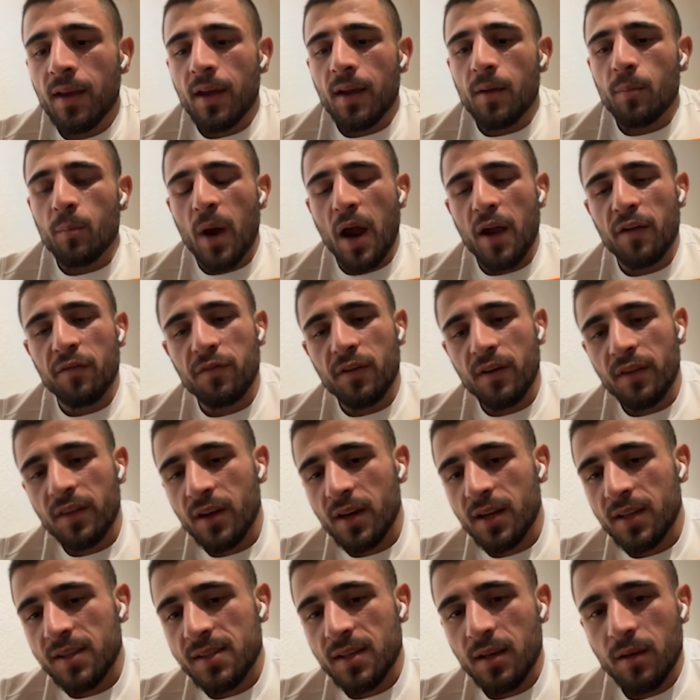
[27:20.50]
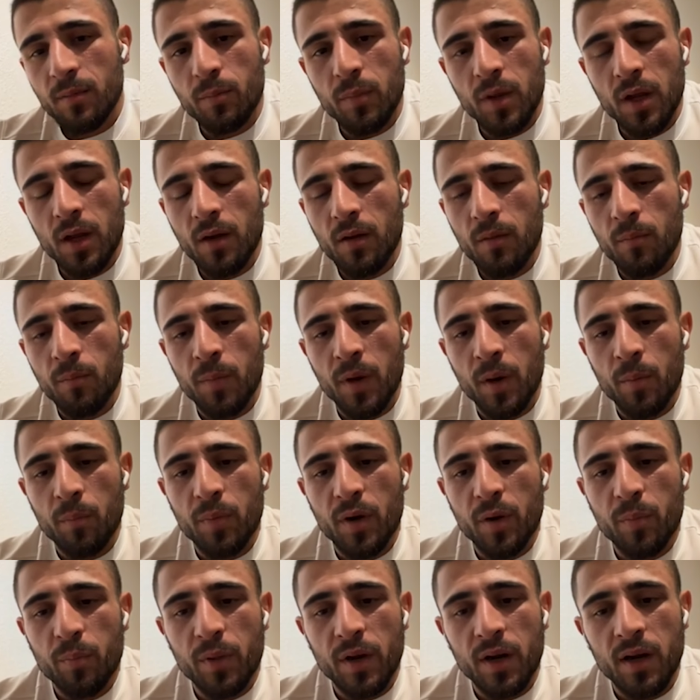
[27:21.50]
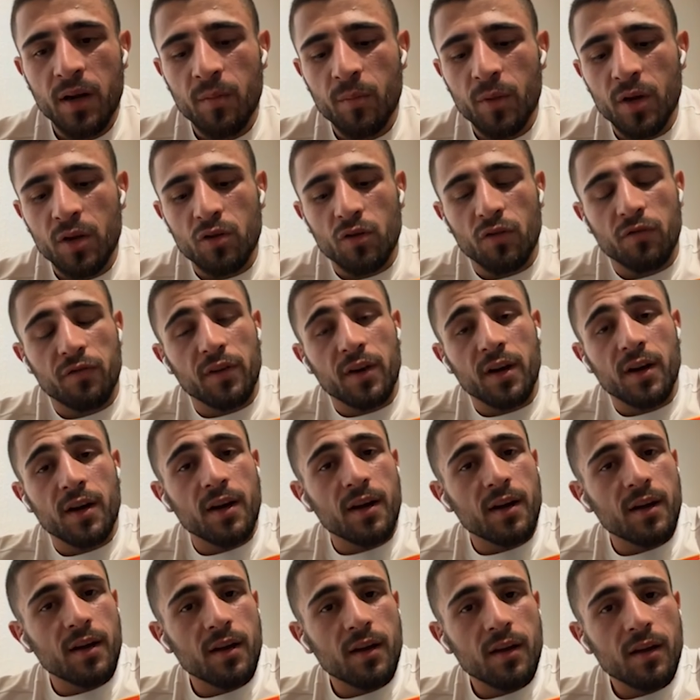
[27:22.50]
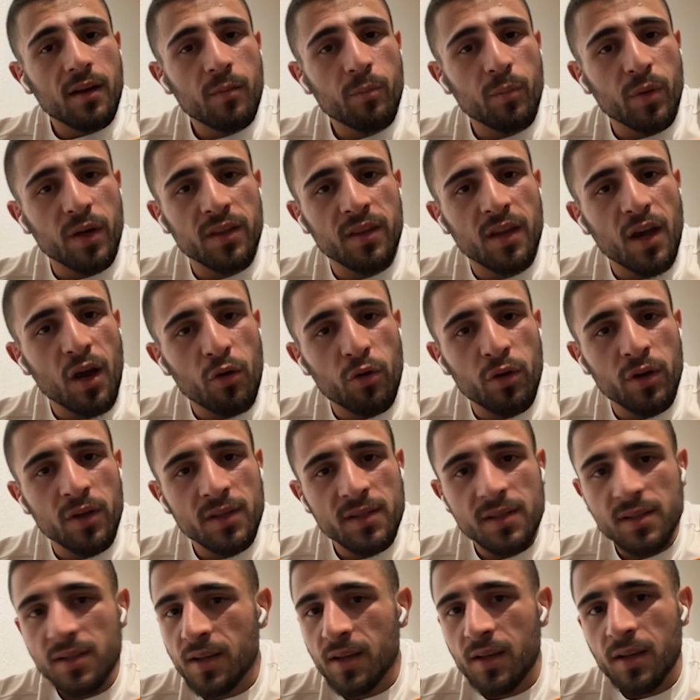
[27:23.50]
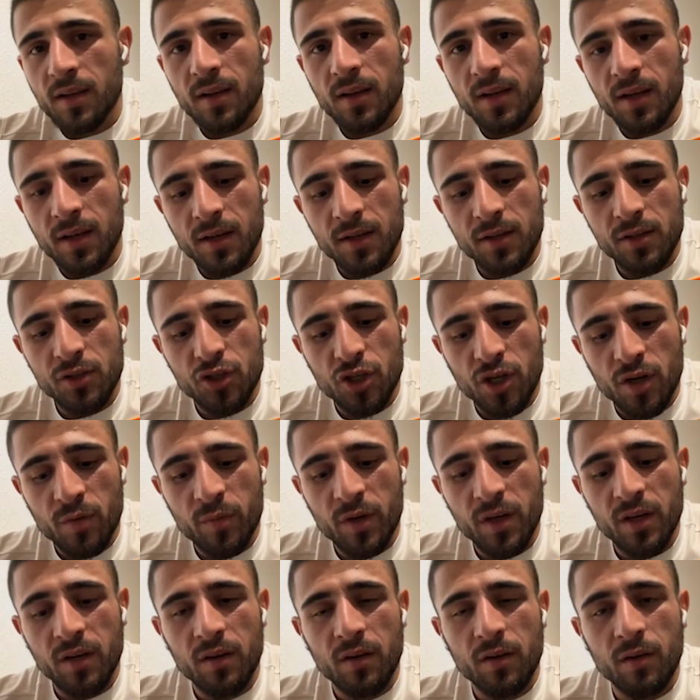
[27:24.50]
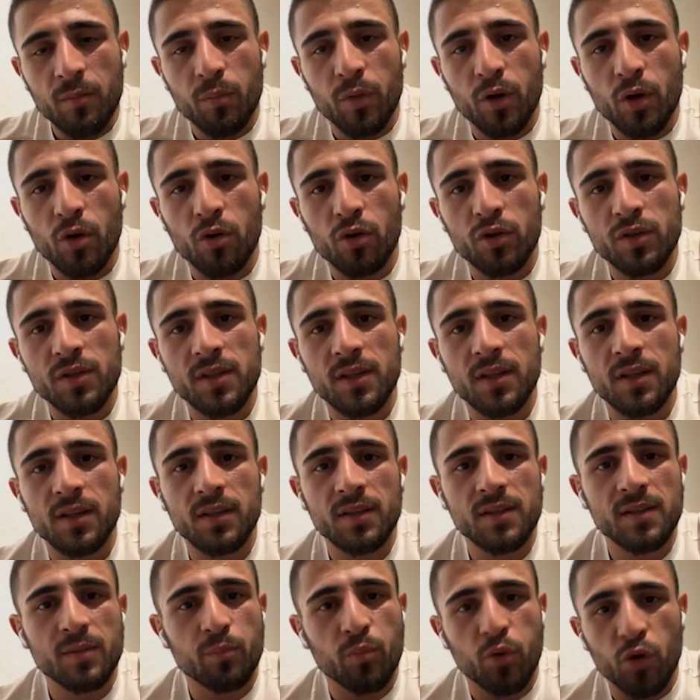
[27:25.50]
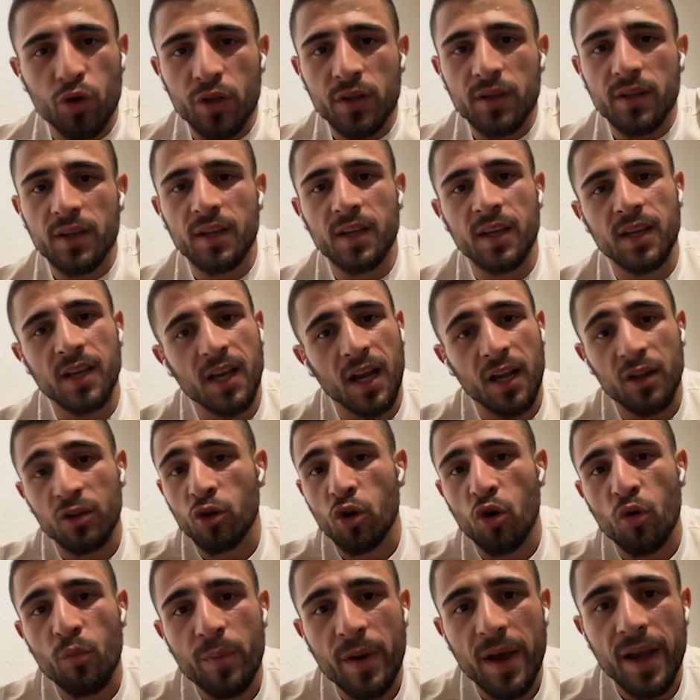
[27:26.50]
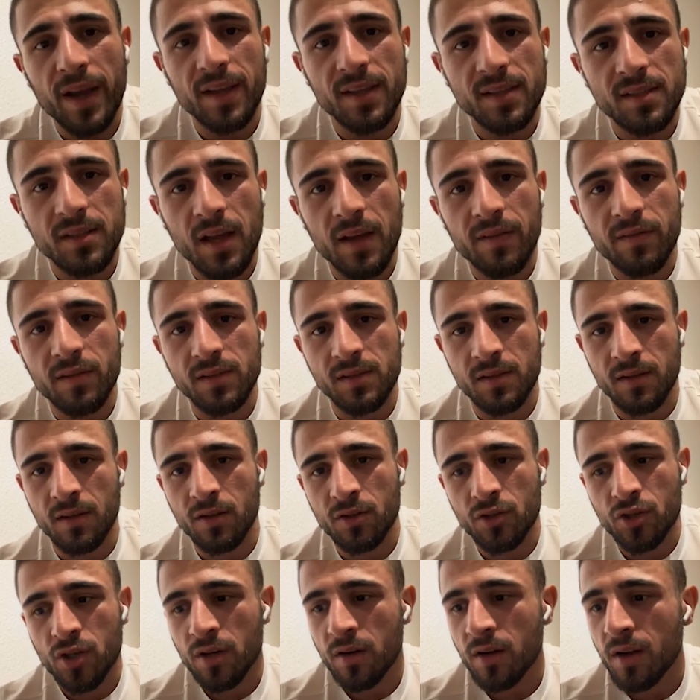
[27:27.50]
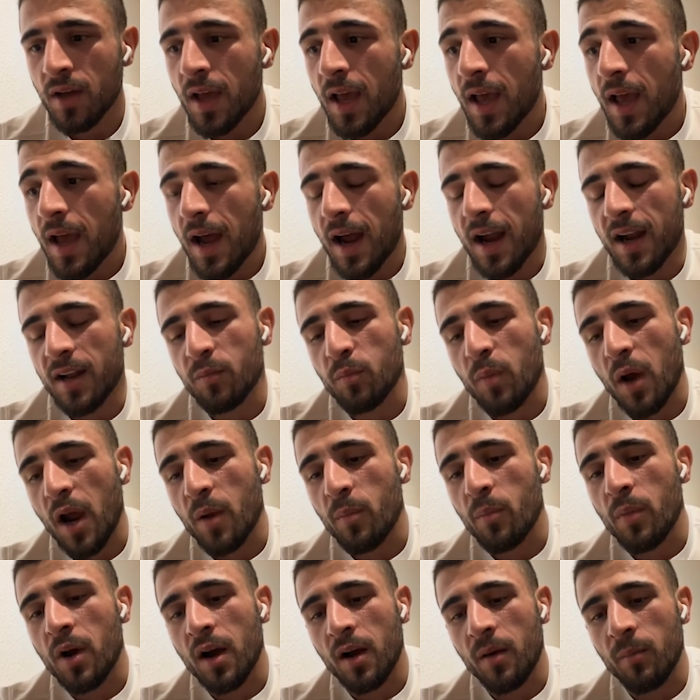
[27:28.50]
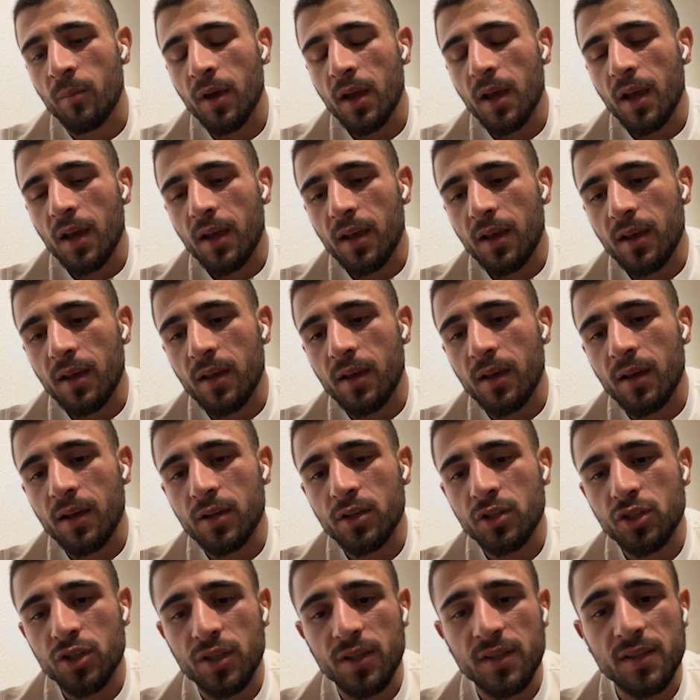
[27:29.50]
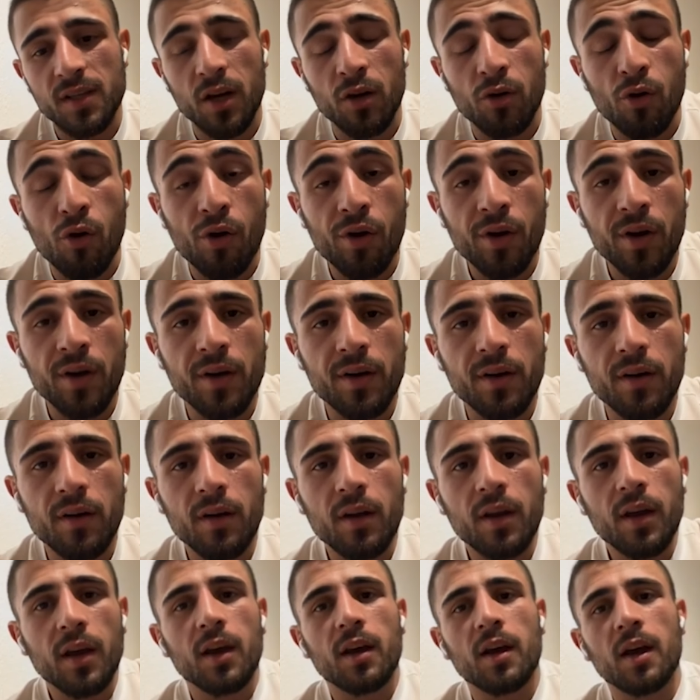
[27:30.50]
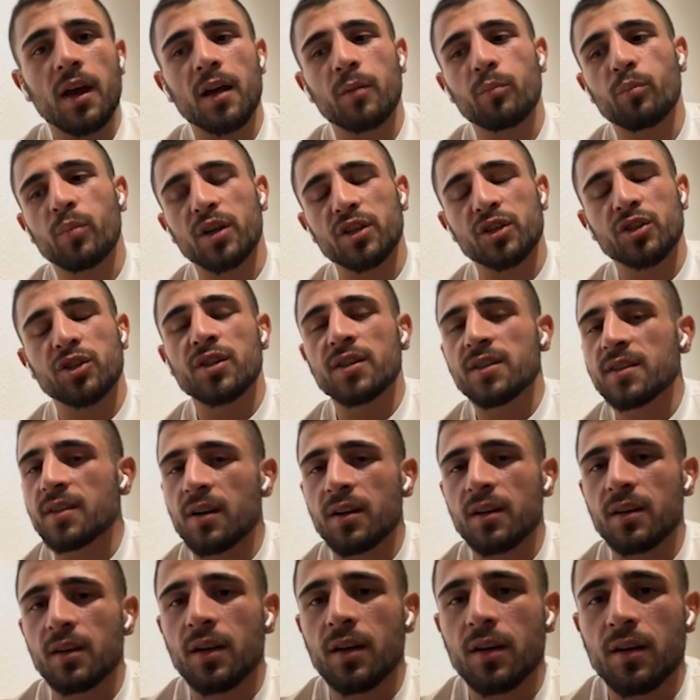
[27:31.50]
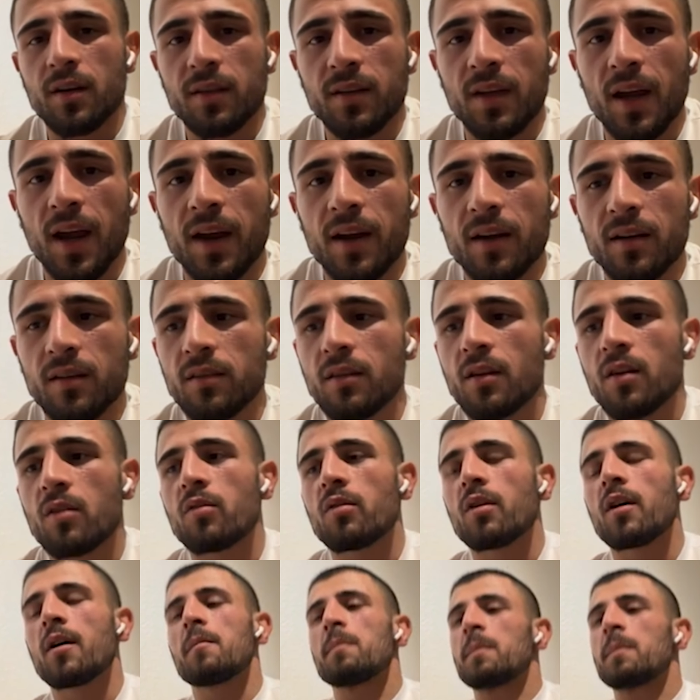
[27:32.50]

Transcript: my father is a member parliament of Iraq, but now he's in Germany because he is politic. He can't go back. His life is danger. And my mom, she's a lawyer, and but she's retired now.